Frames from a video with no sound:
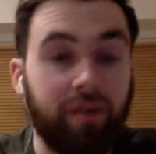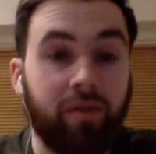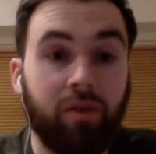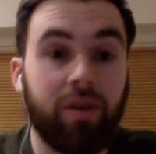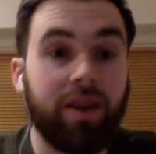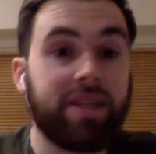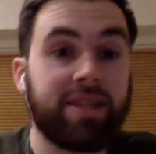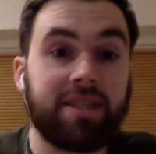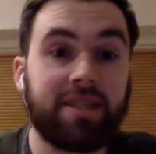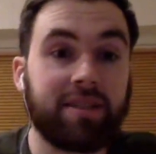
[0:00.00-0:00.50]

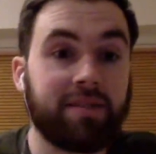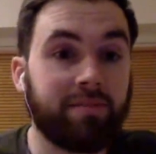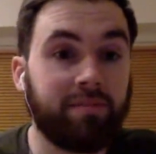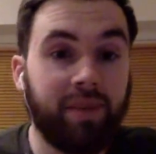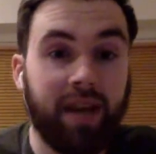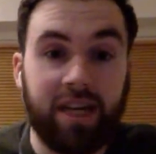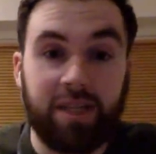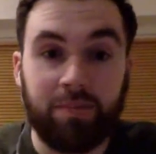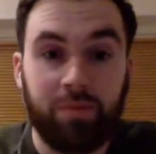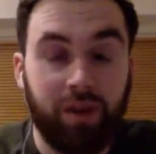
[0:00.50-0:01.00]
for whatever
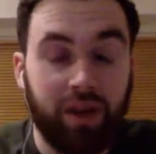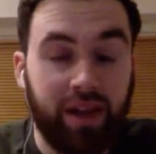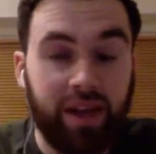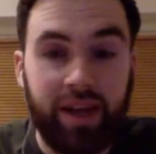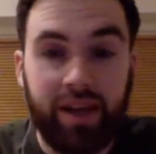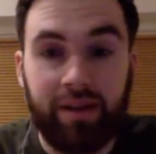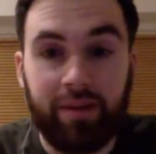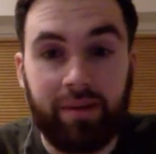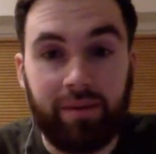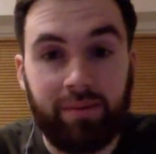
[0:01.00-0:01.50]
reason,
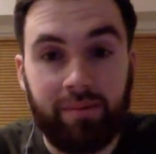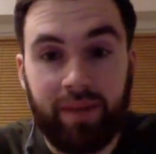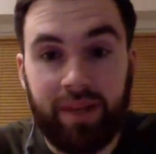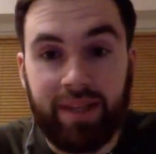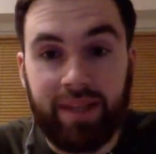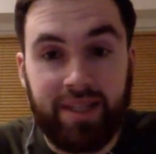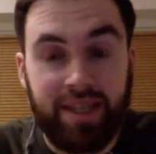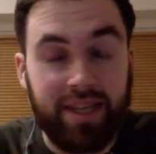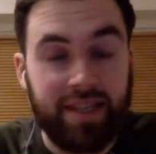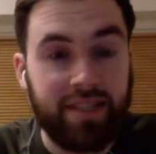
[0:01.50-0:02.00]
Gasperini
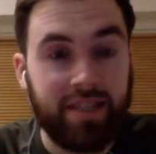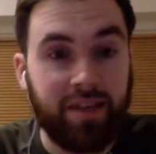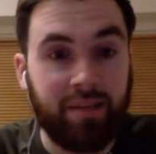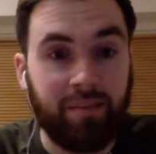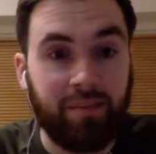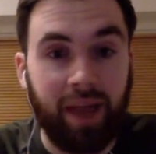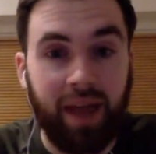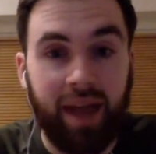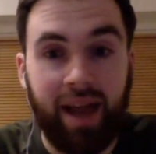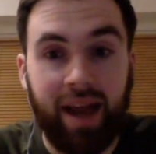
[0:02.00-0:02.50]
insists
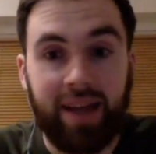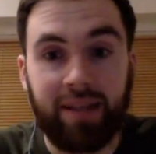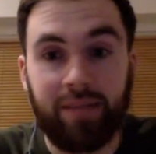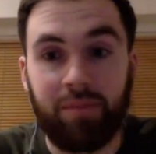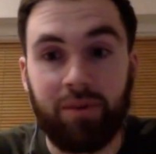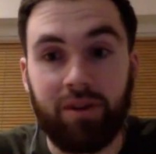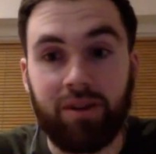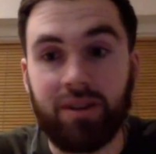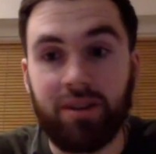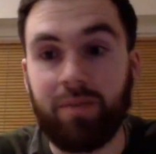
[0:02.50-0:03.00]
on playing
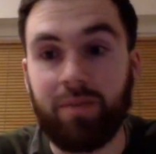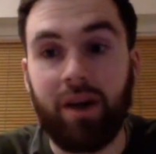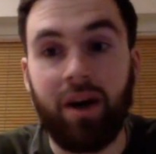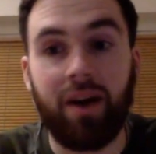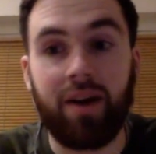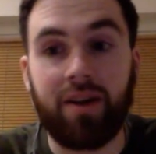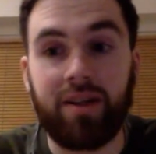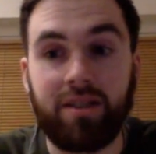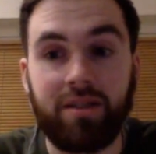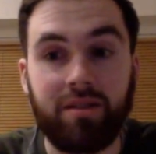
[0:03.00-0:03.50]
Hateboer. And to be
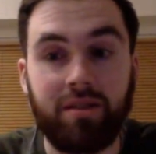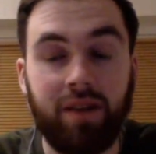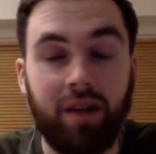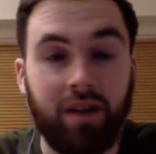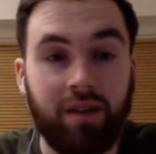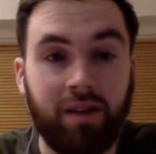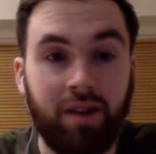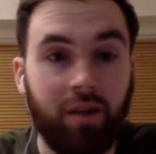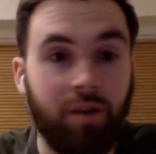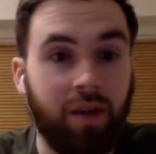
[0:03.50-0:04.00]
honest,
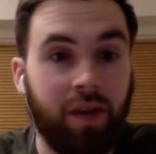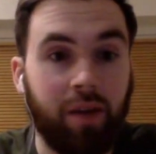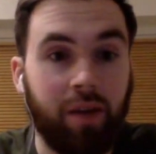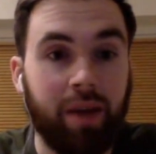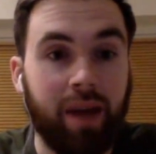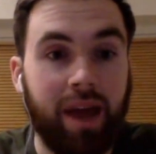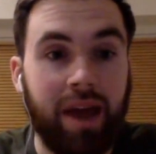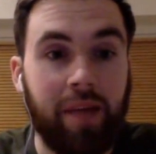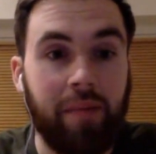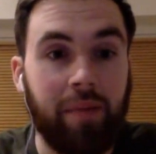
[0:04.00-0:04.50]
I don't think I'm
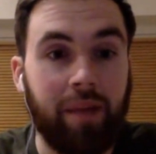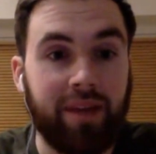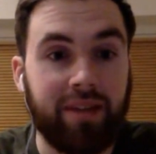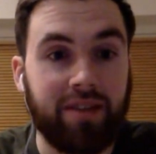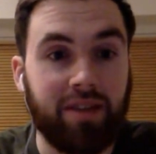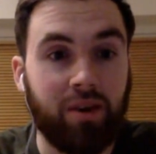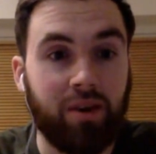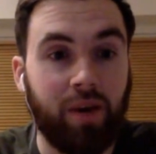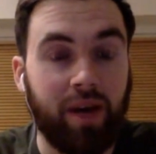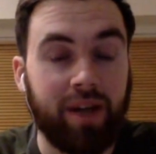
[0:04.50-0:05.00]
in any place
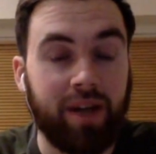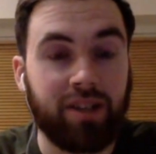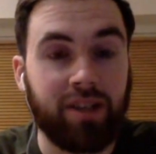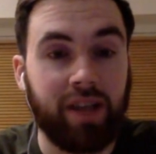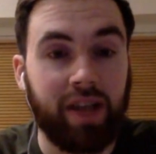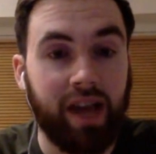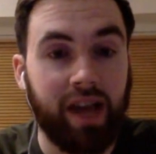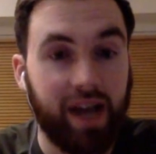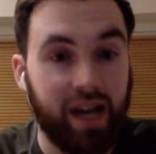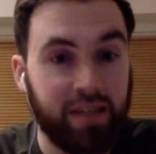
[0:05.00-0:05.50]
to
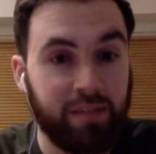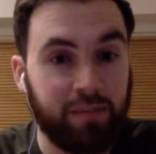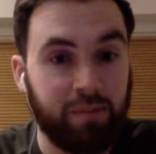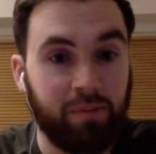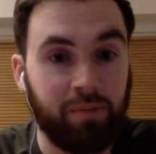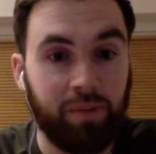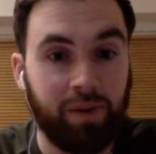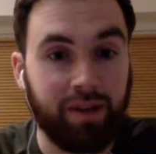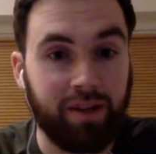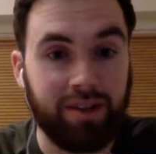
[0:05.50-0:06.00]
question Gasp,
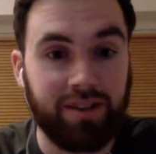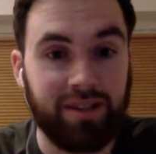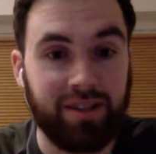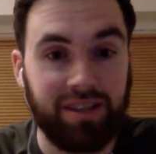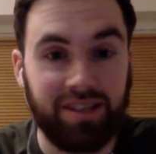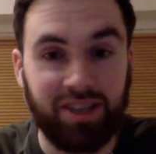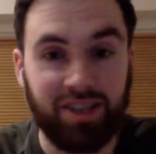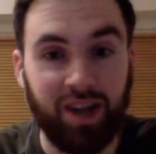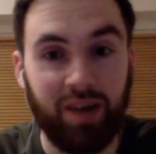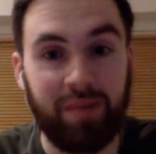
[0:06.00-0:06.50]
because the
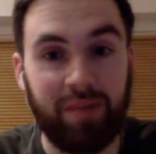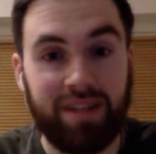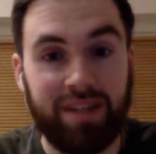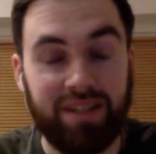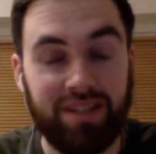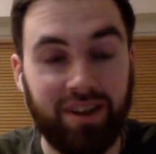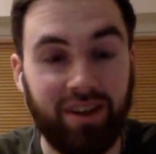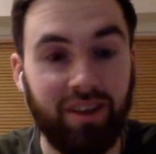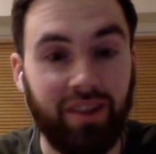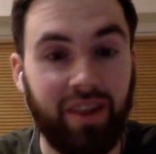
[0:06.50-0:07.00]
job he's
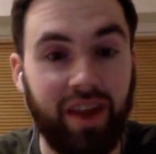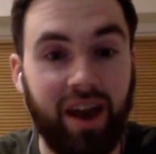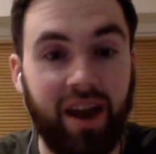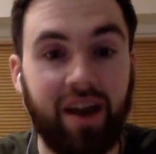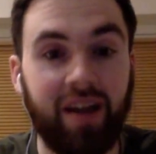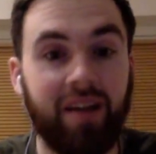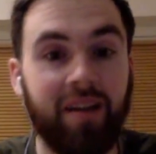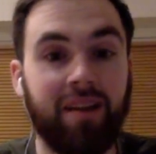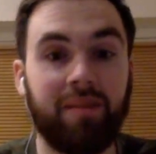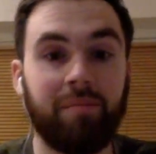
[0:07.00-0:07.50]
done
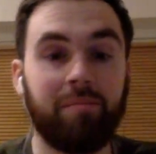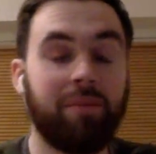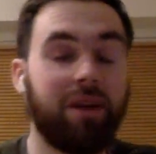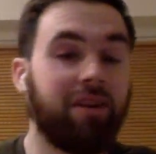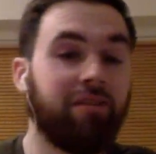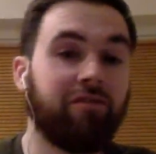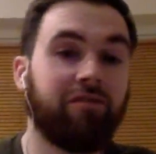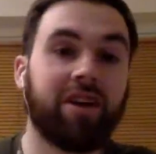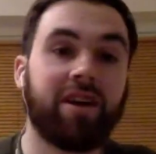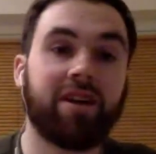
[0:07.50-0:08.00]
there.
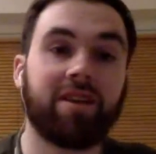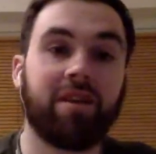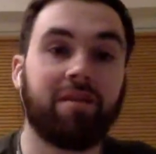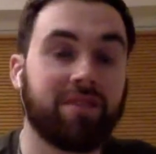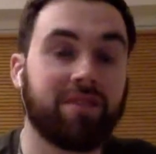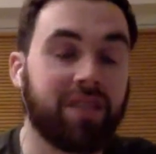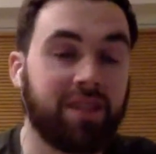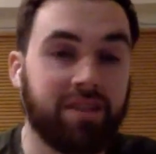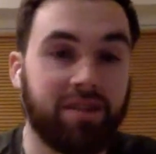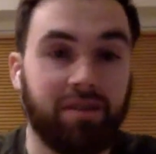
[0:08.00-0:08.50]
Midfield,
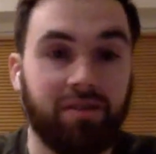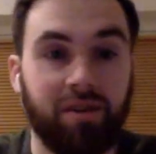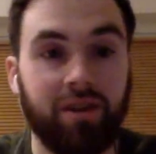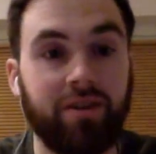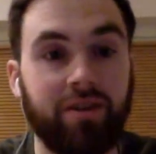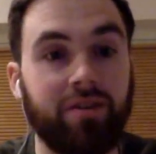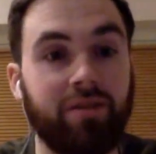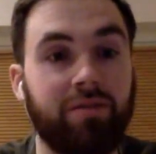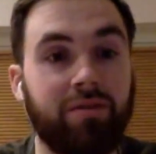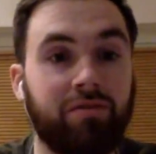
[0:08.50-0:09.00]
obviously,
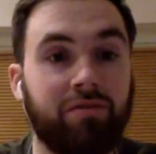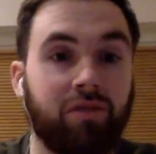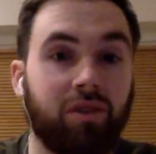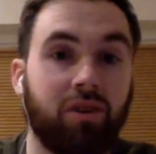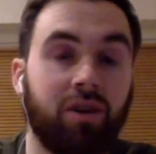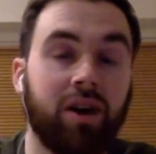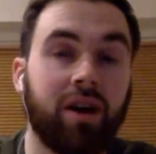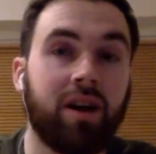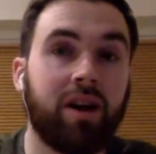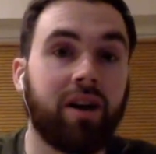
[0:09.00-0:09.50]
Daroon,
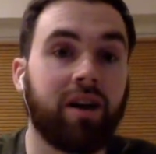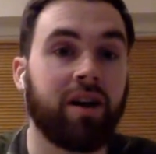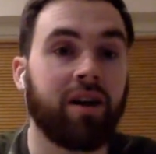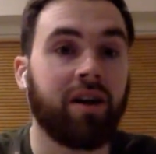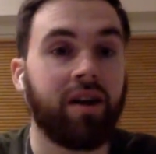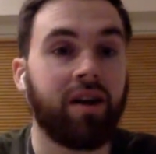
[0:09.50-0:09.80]
Freuler,